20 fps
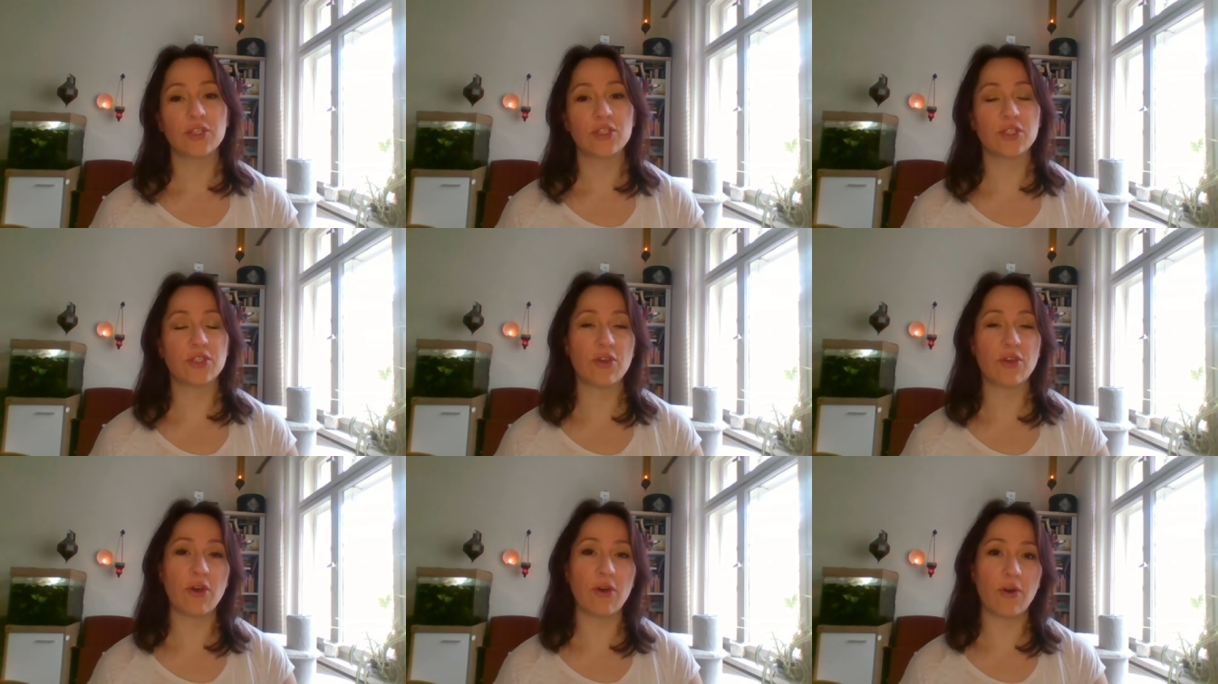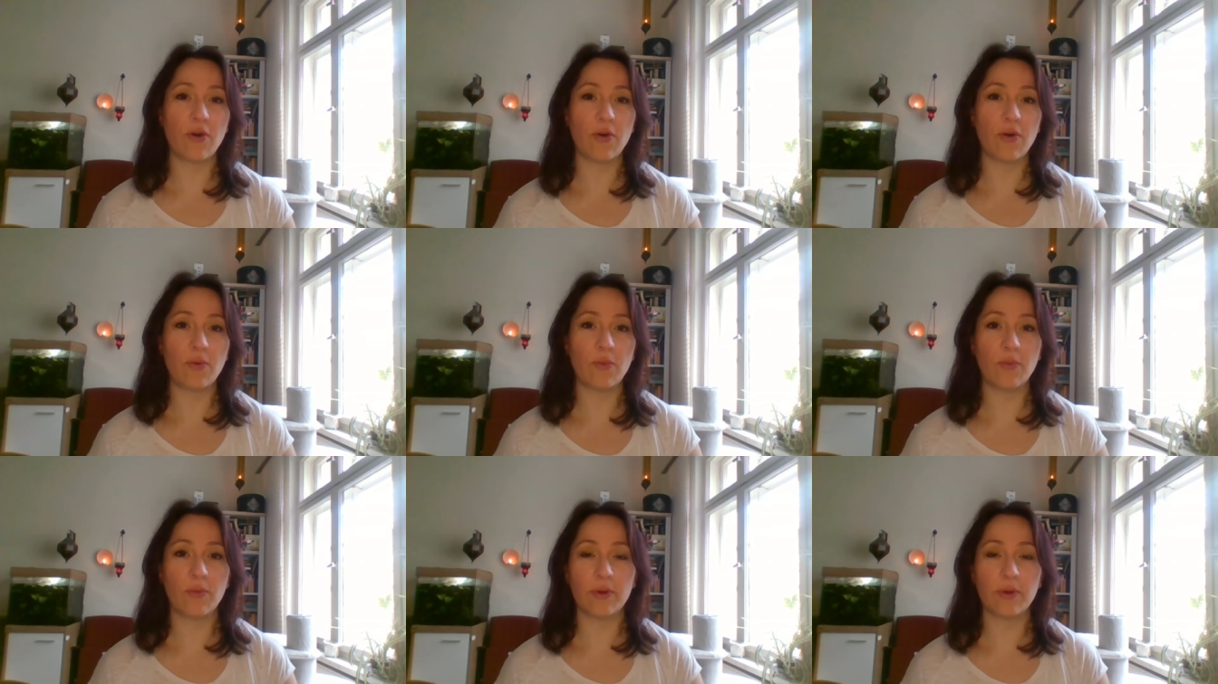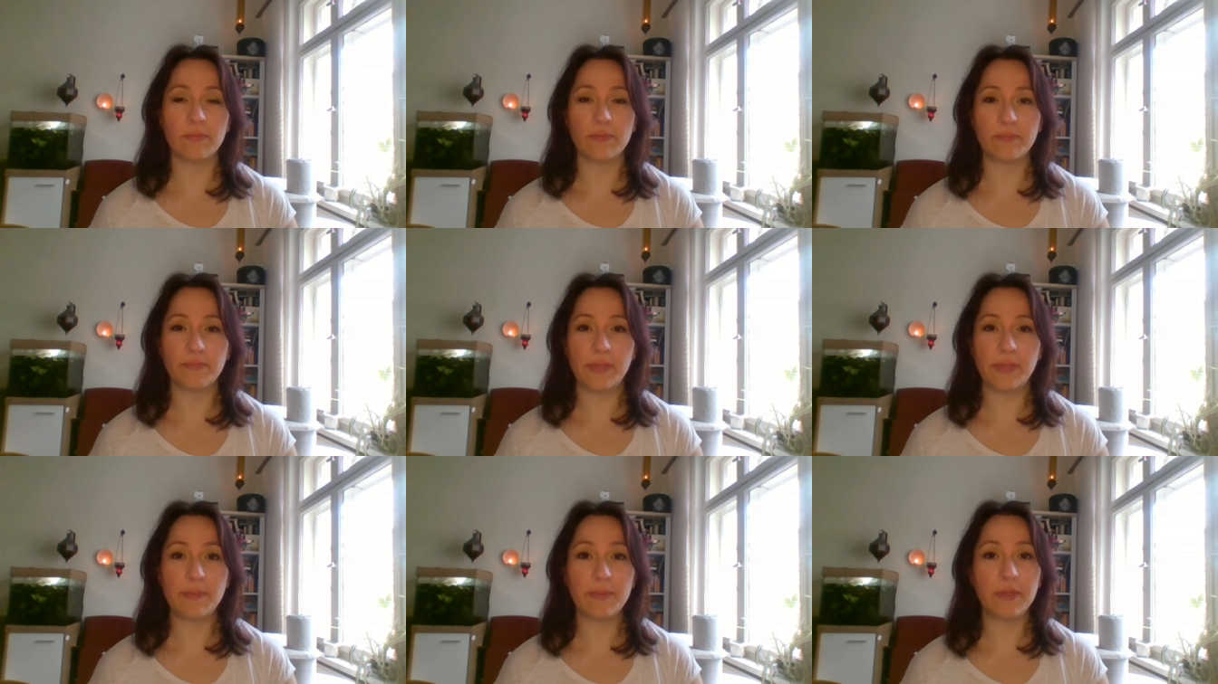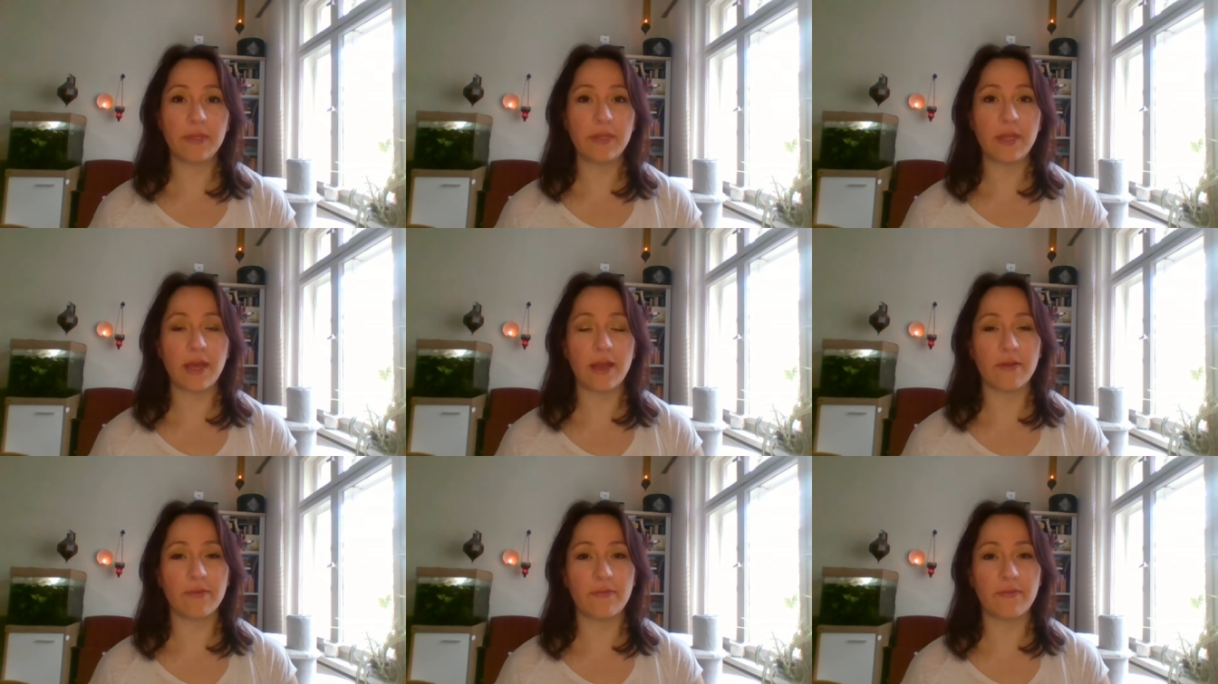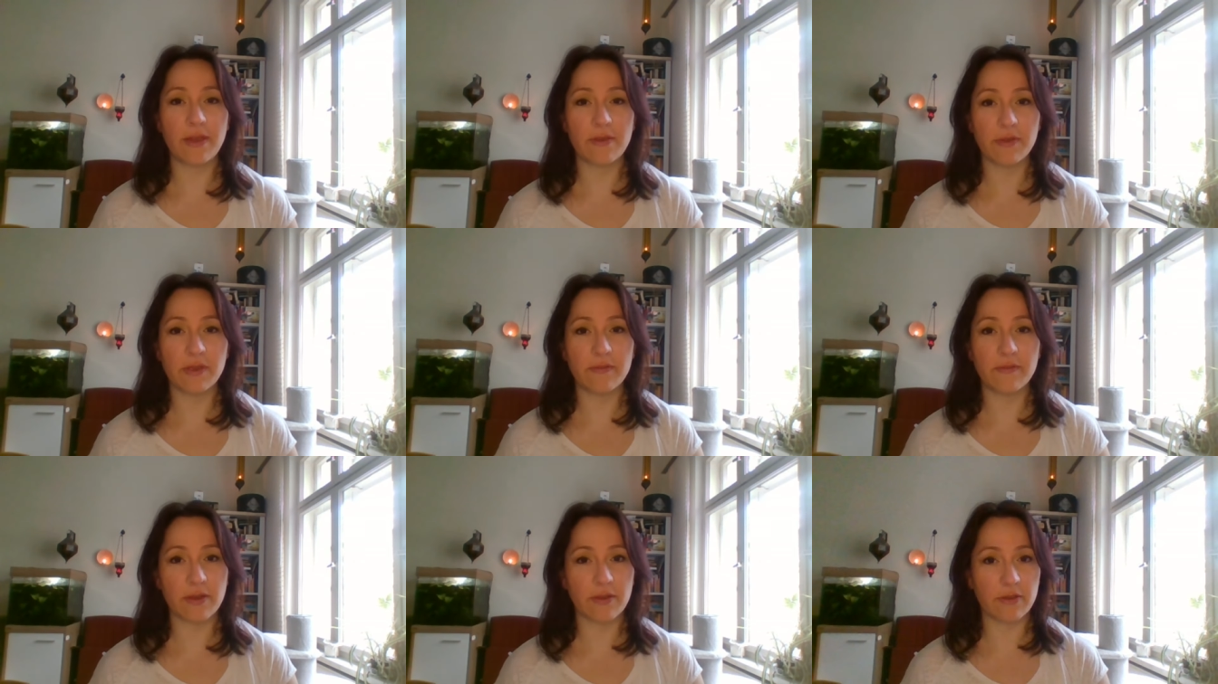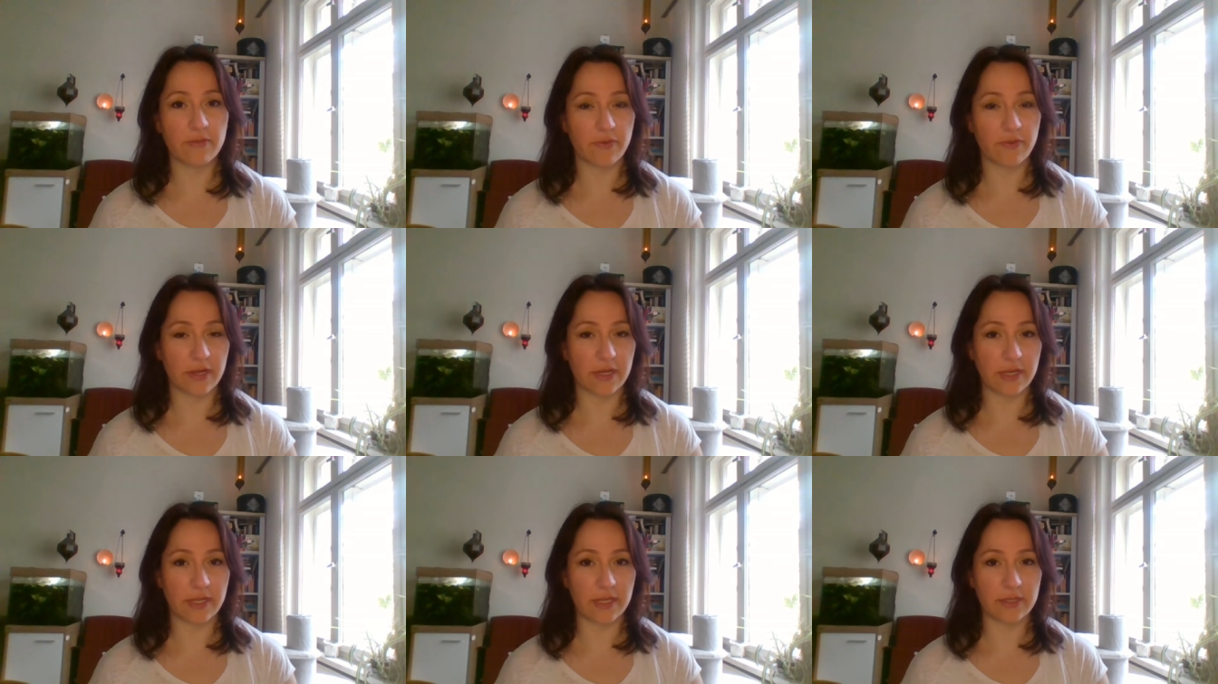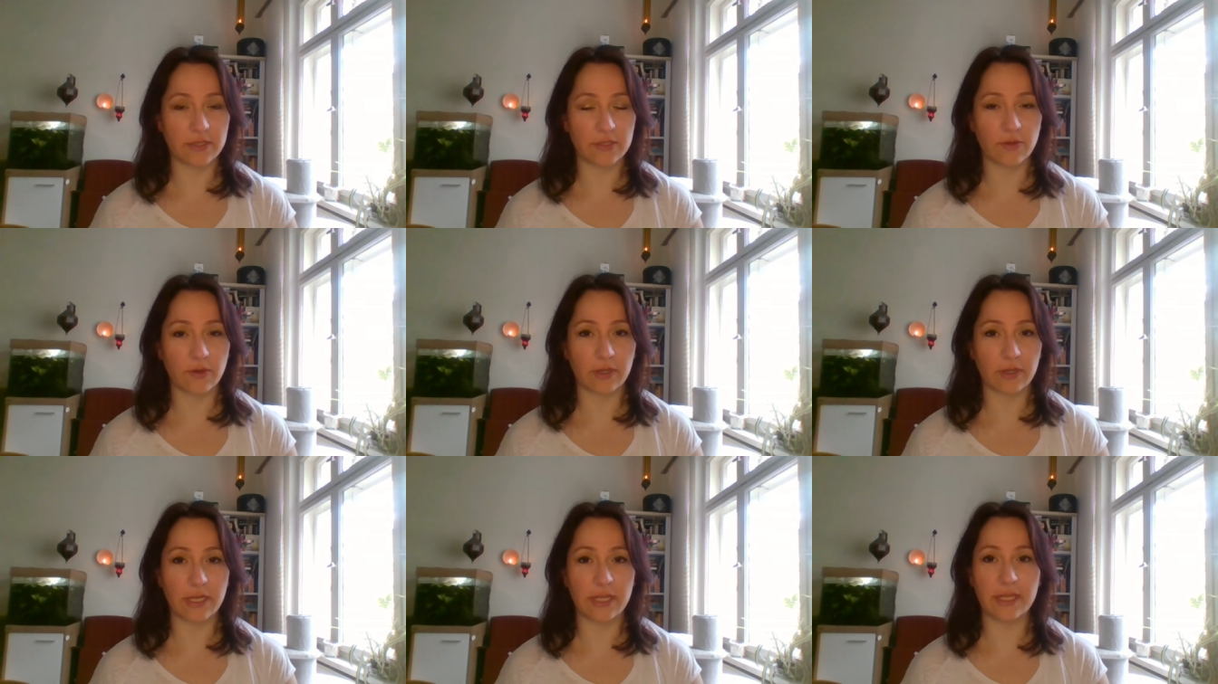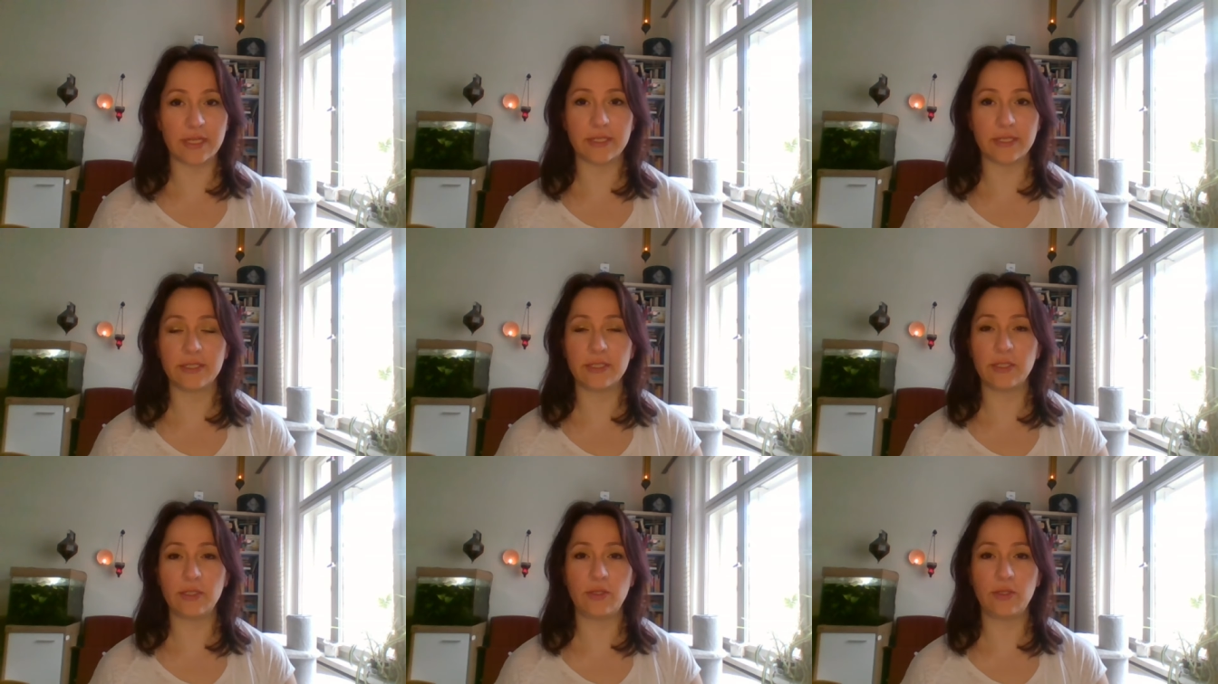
So people are very, very friendly in Scotland.